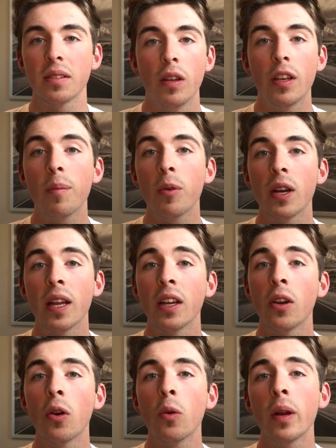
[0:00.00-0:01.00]
Number 8,
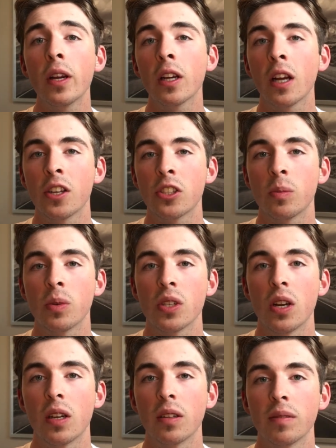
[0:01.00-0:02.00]
go to where your customers are.